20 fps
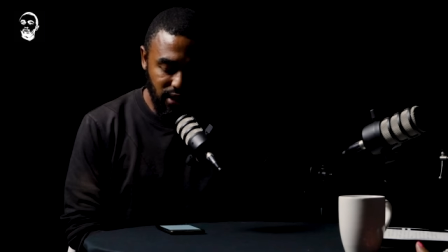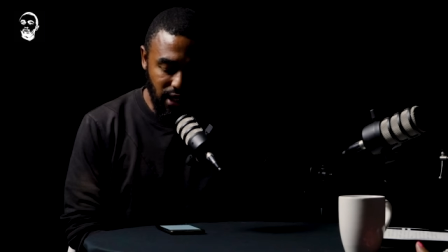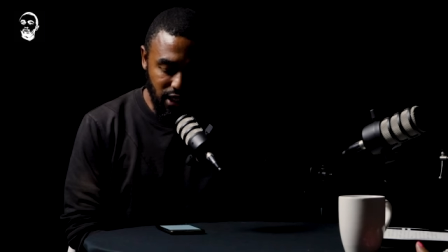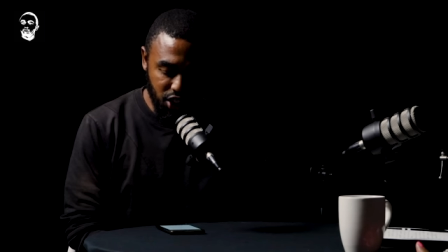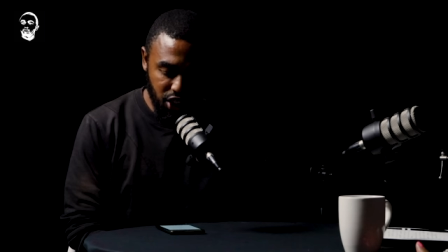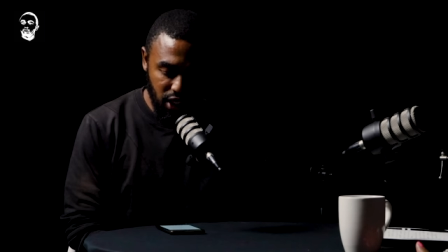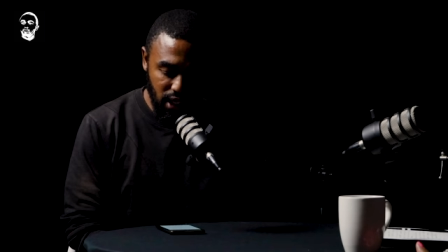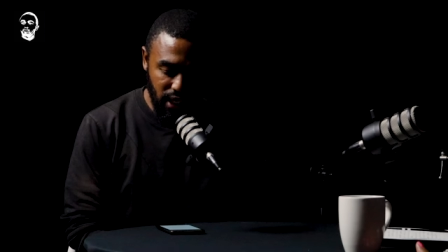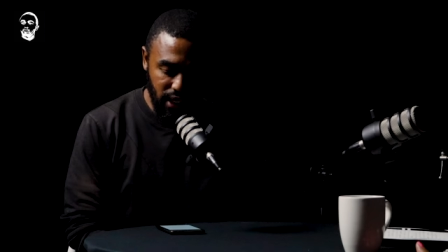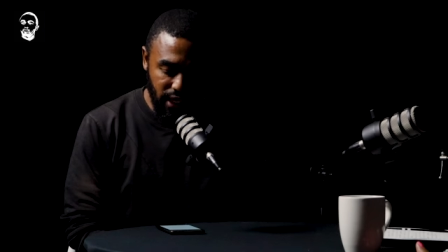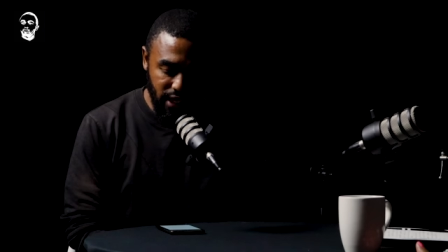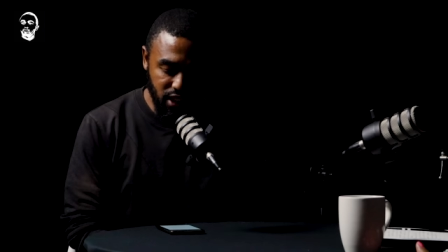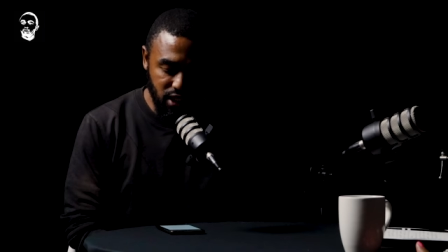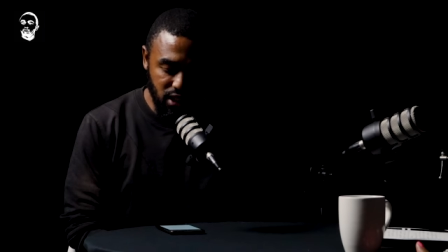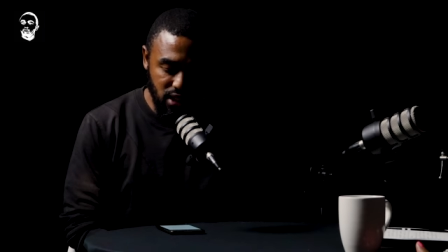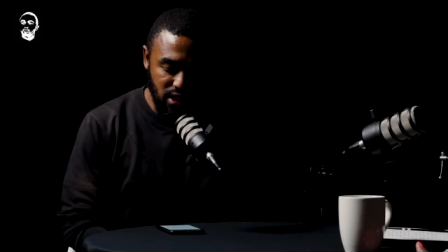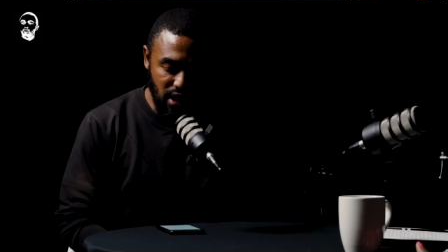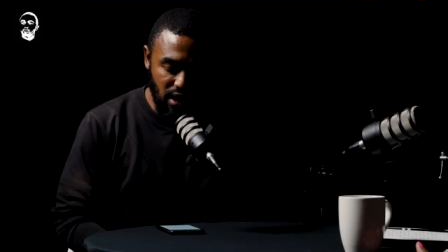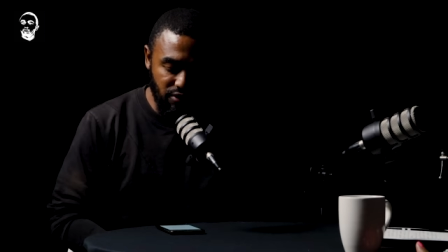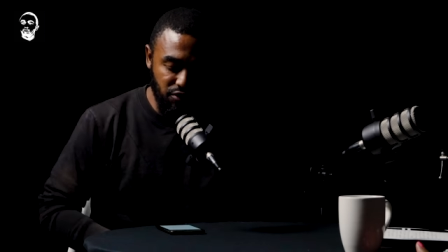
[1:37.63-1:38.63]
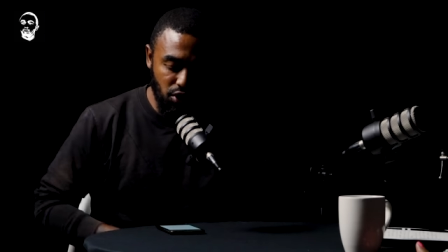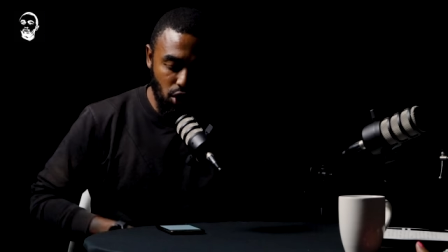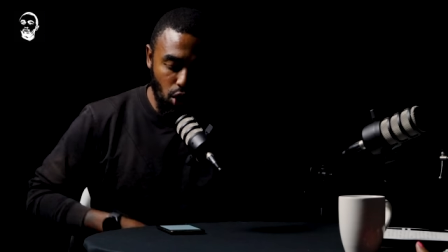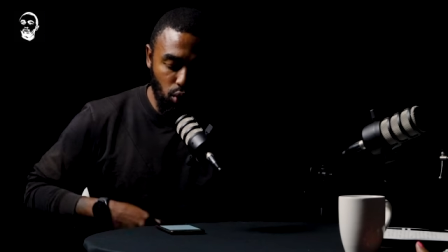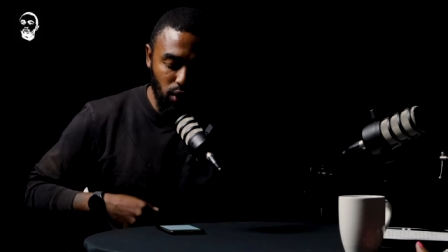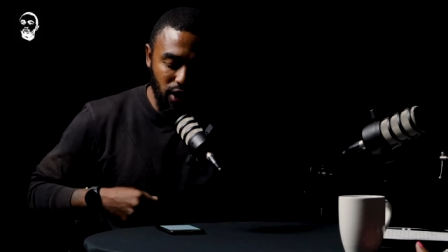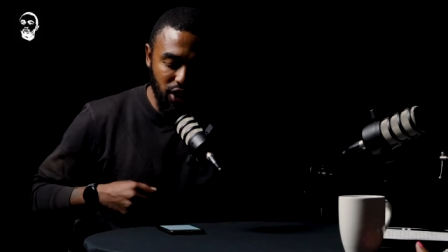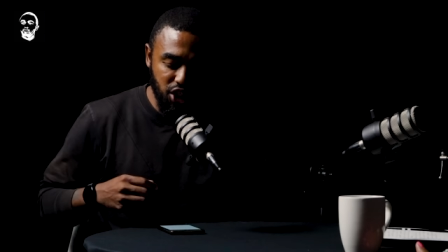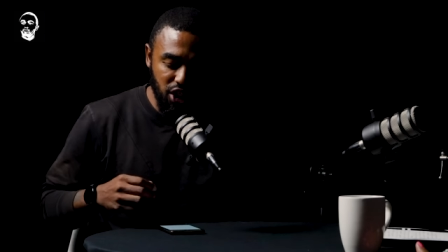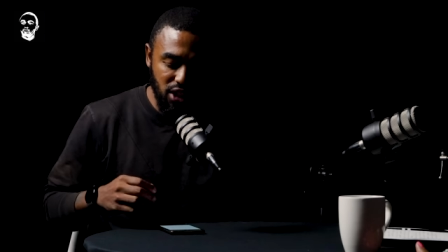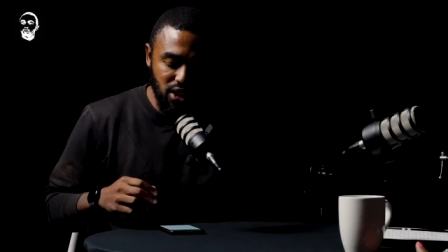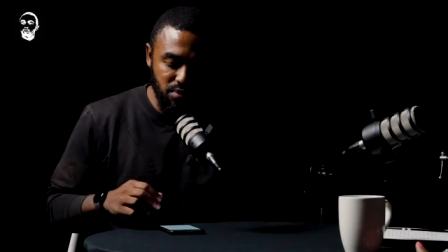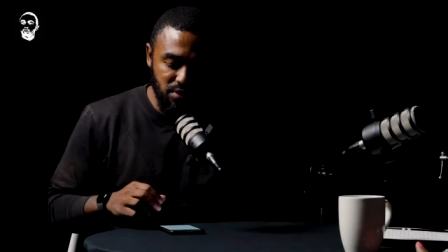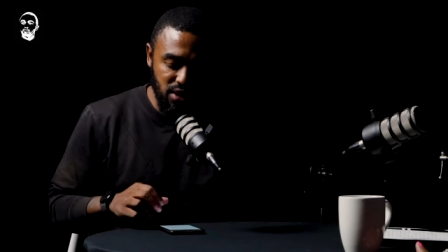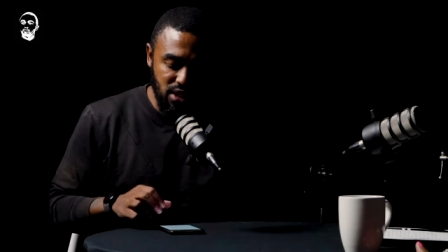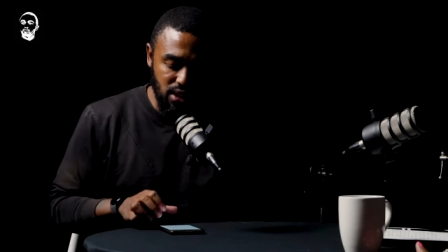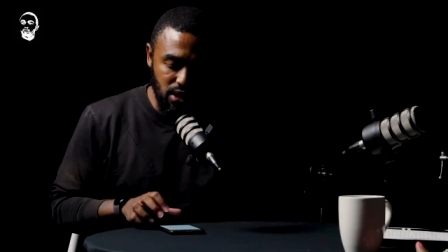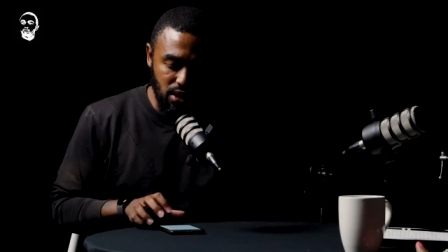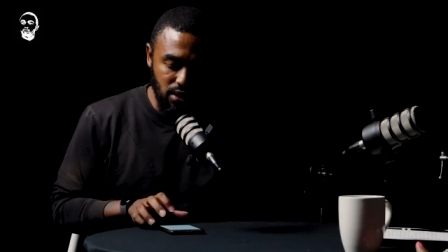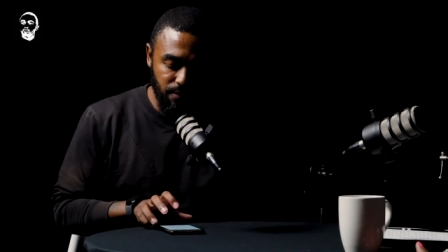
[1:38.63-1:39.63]
that she alleges have no
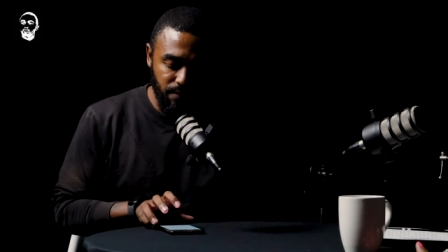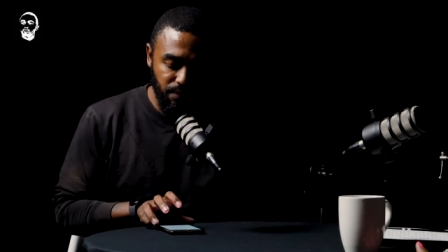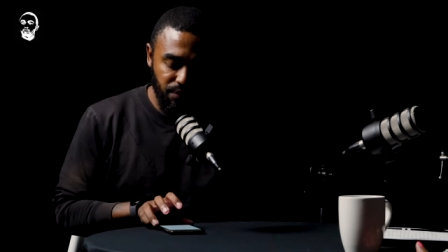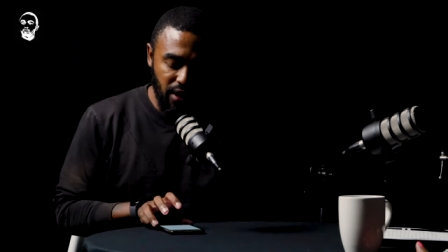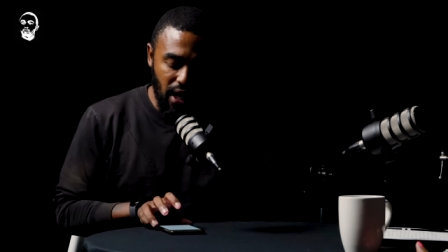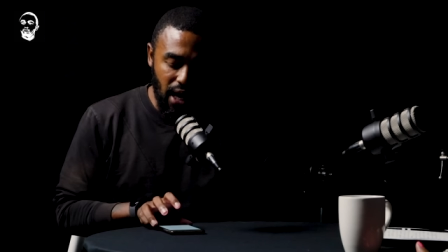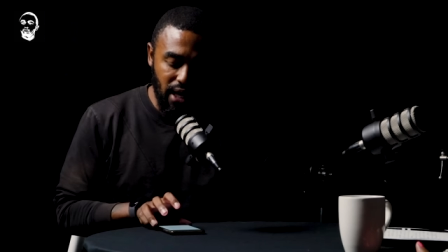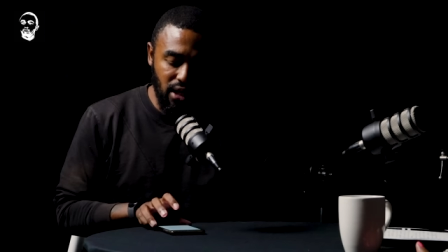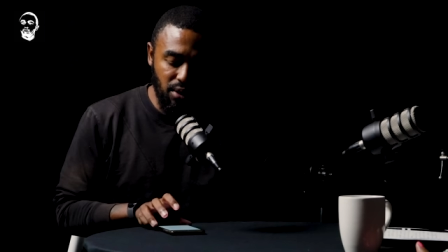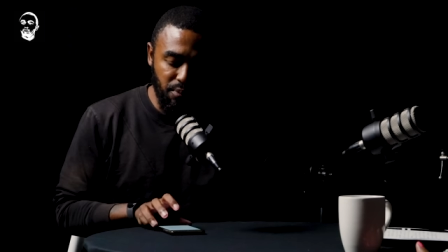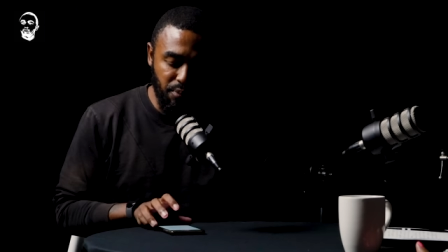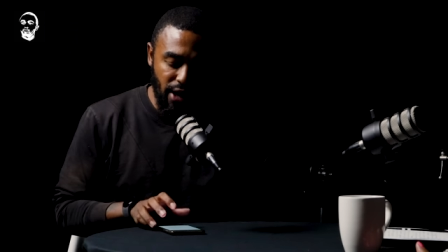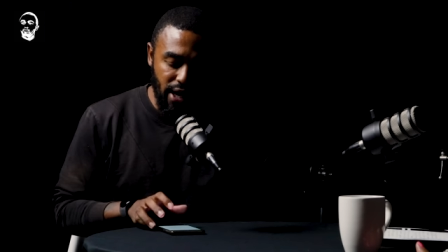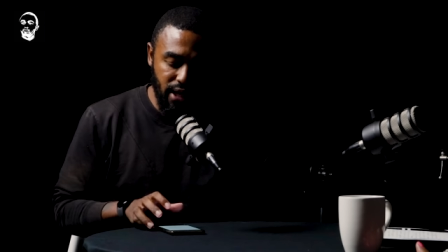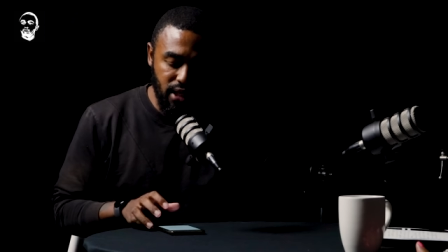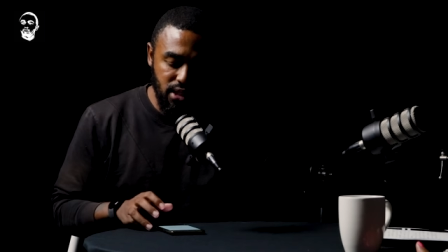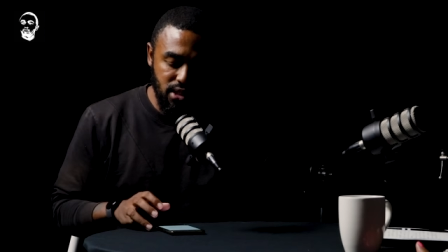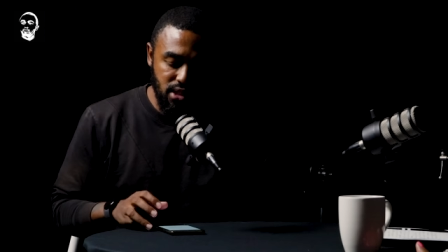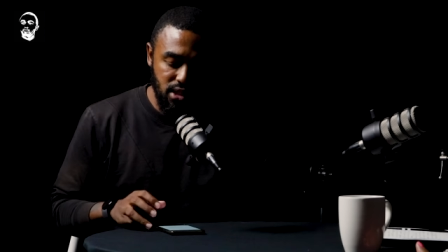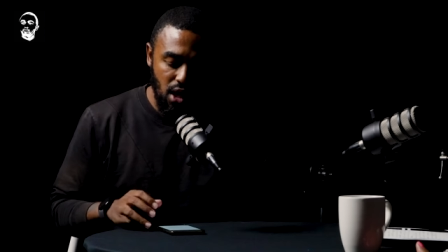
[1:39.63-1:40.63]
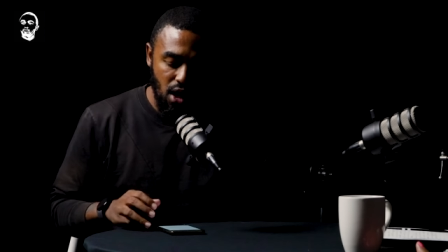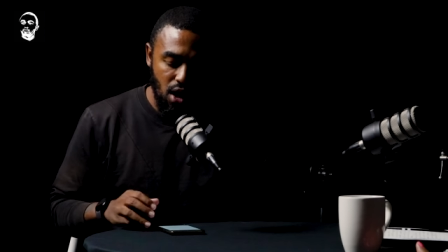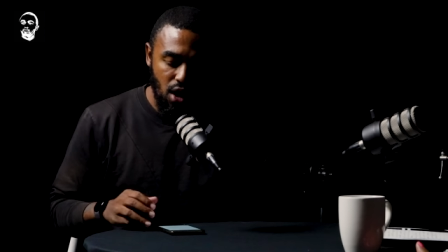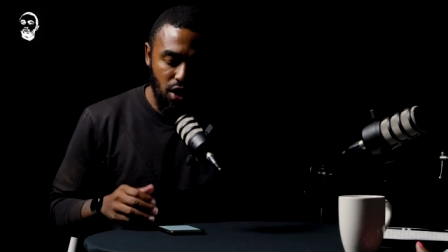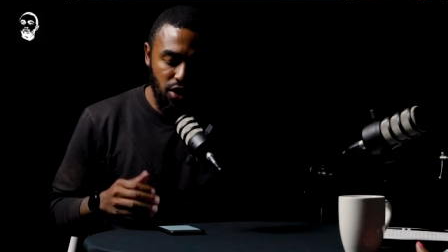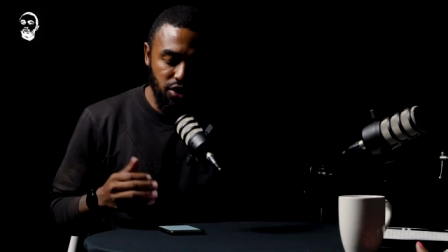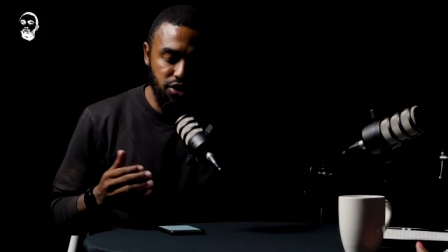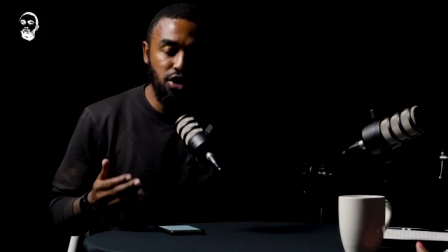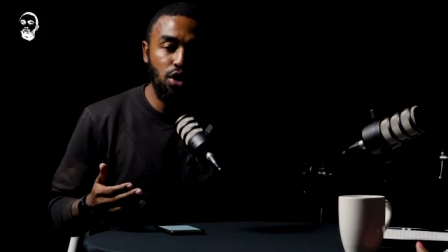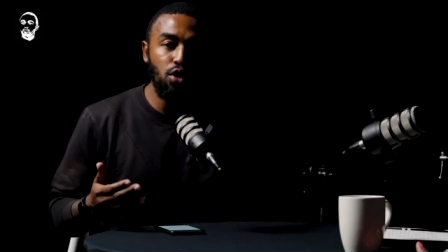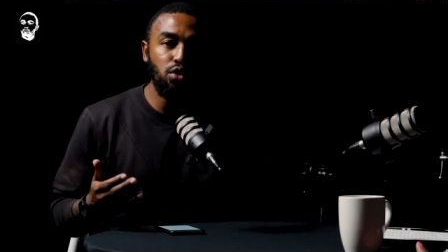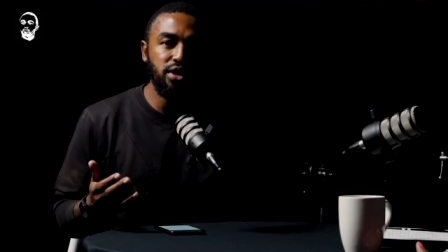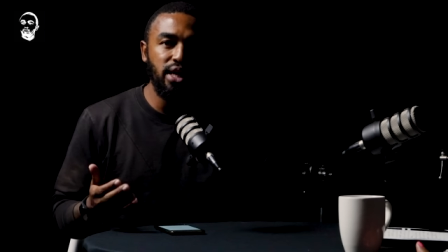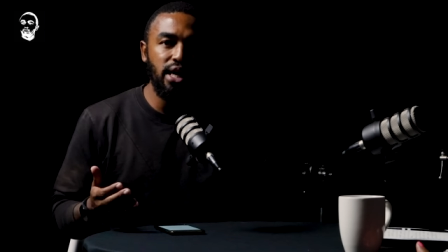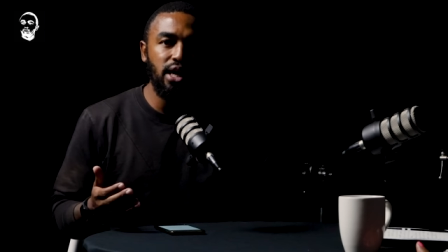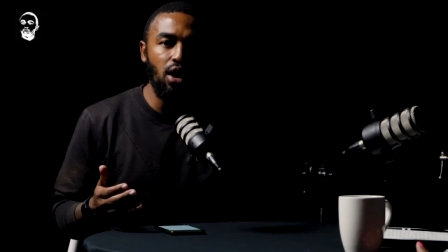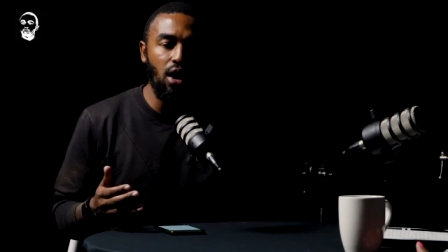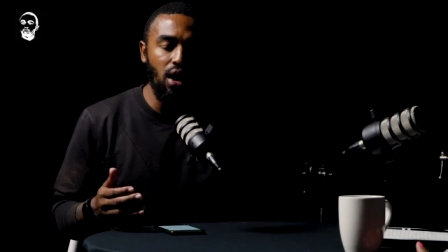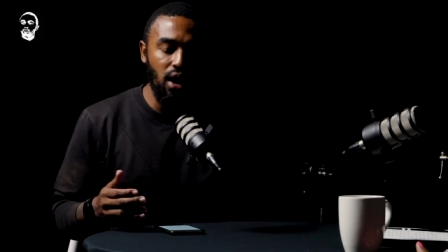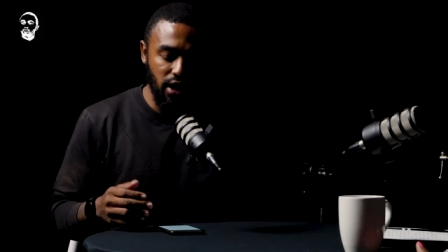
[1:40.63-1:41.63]
legitimacy, and in brackets, though
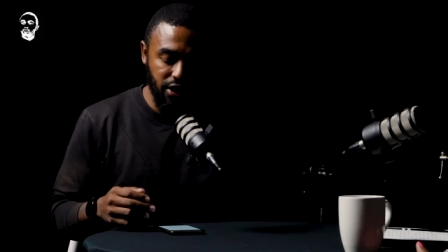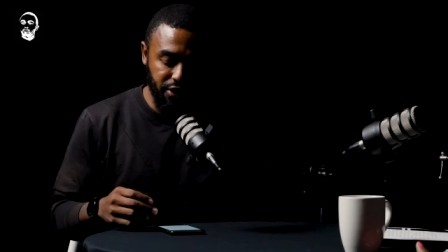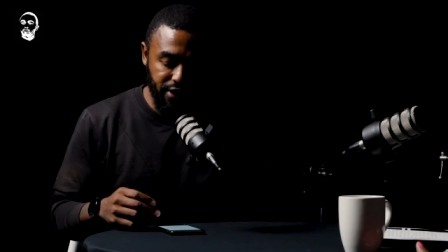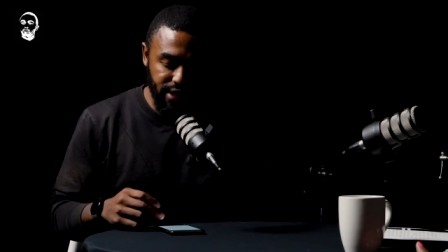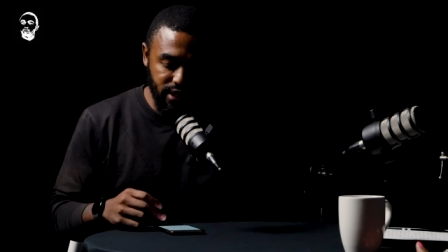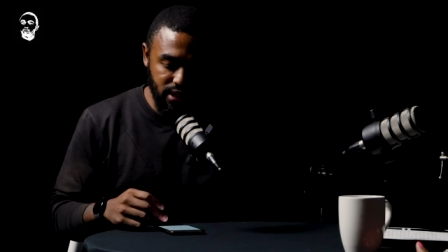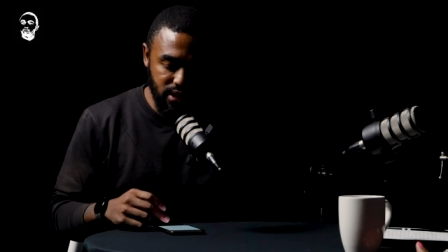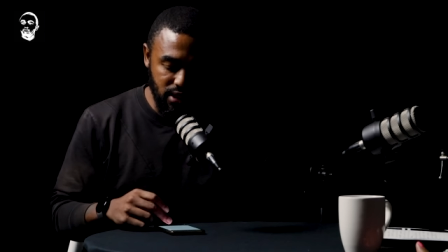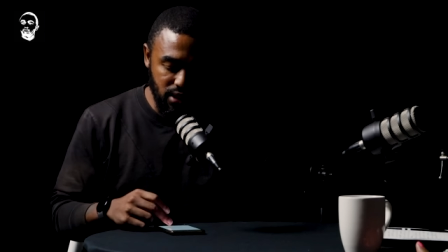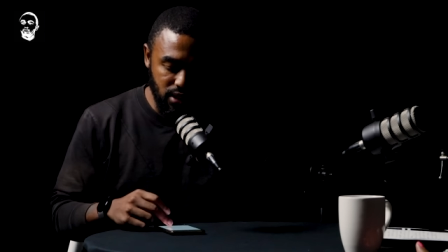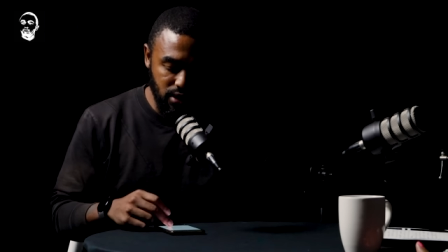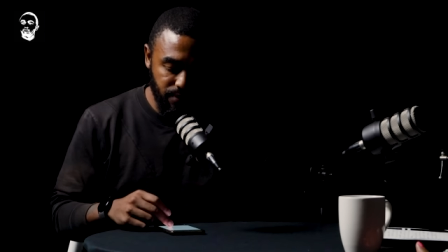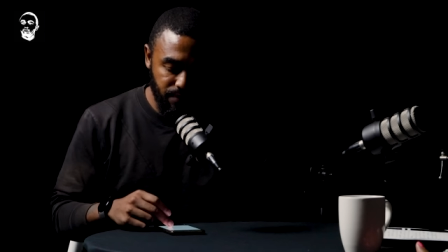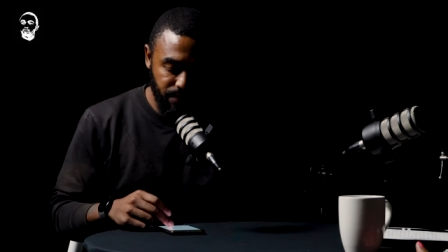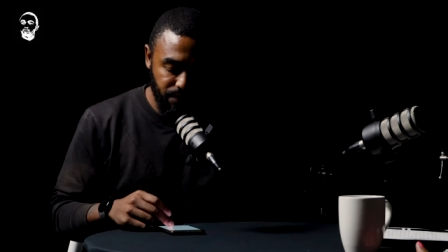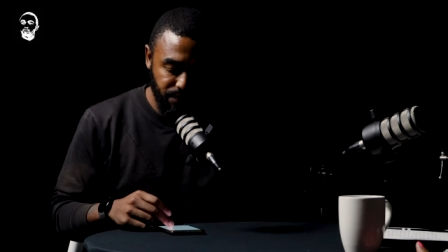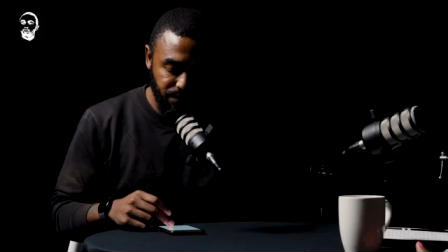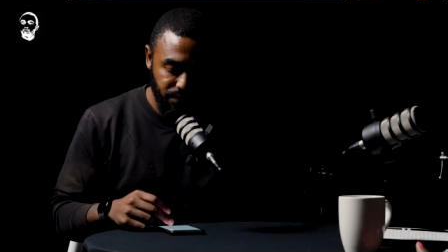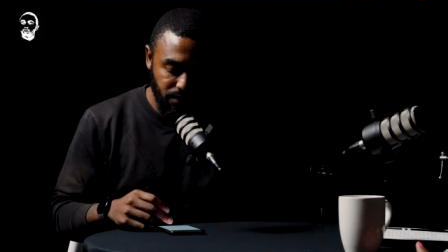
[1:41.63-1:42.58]
they are accredited.